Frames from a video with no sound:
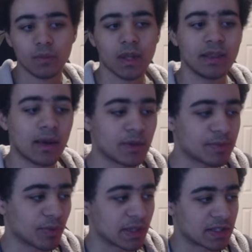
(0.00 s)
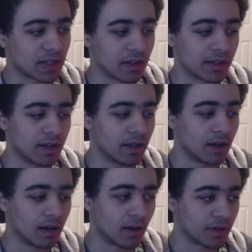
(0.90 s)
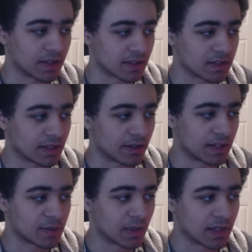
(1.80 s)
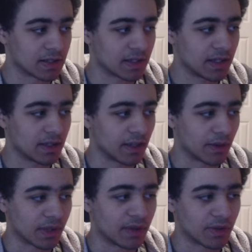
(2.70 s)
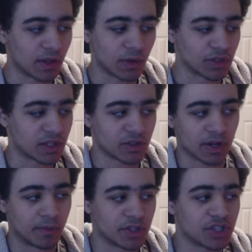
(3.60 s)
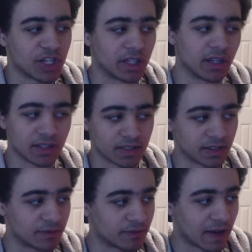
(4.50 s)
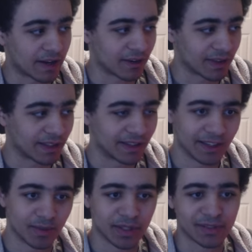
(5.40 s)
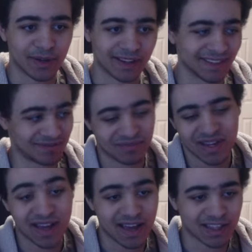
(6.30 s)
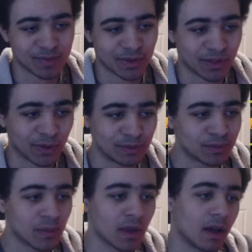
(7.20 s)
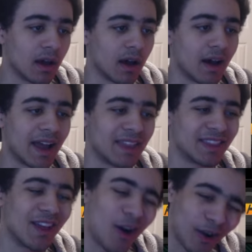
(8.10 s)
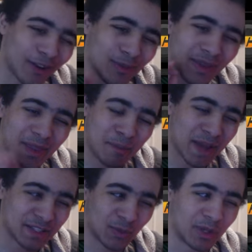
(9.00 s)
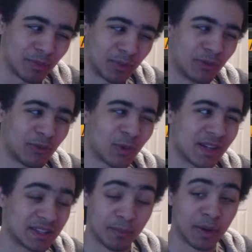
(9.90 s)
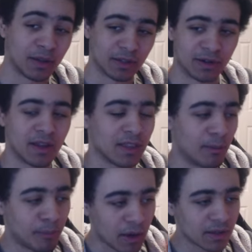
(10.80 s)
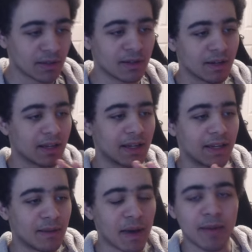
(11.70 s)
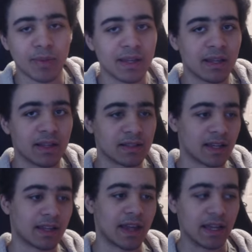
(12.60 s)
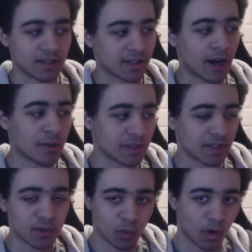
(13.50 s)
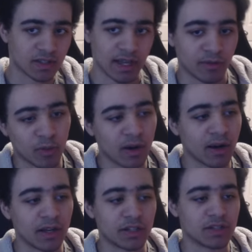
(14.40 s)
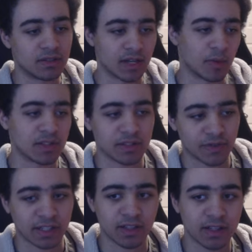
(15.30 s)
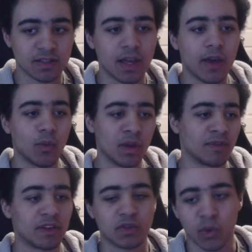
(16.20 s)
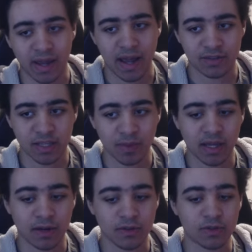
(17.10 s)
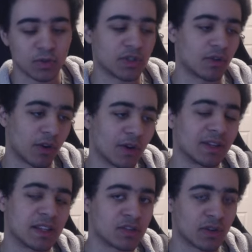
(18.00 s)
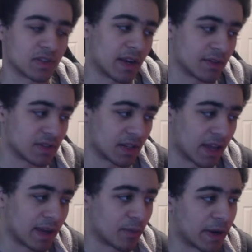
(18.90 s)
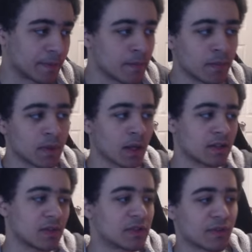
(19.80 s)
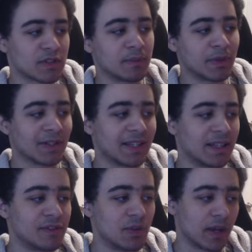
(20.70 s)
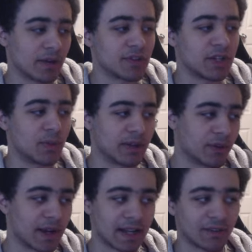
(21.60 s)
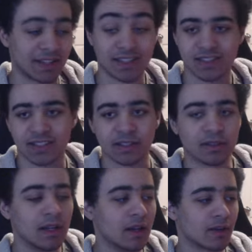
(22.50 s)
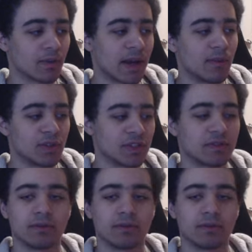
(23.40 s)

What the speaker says: that one's pretty solid, all things considered, as well as, giving you just a straight up machine gun to fire on the enemies, right? I think it's pretty cool. And then arguably the best one to pull for is the Butler. The Butler, in my opinion, is like an S tier option because it works everywhere and it just doubles its effectiveness with Victoria housekeeping characters, which are currently the strongest characters in the game, right? So its first ability gives you energy whenever it activates its skill, right? Which is